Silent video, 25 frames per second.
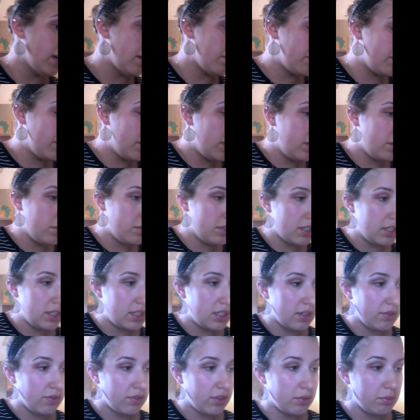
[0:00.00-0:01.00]
I'm gonna use a
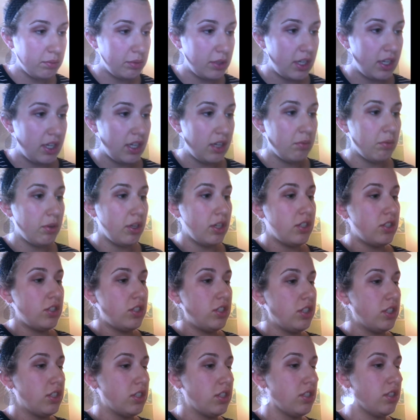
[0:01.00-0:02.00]
different blending brush
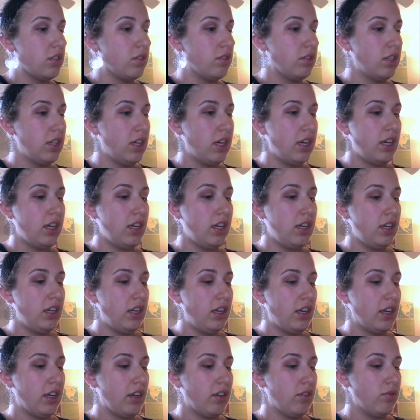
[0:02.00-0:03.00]
just so that
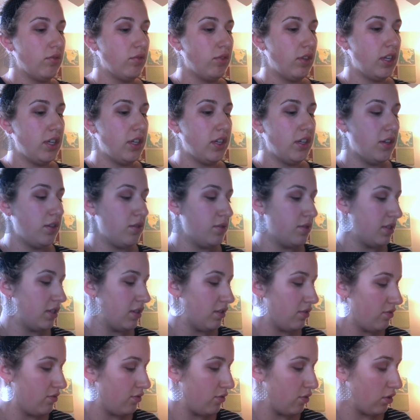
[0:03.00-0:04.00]
I can reuse
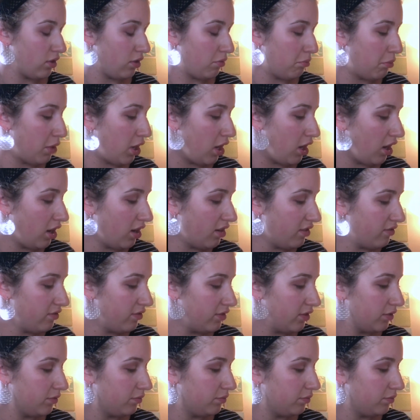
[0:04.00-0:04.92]
it for the mauve.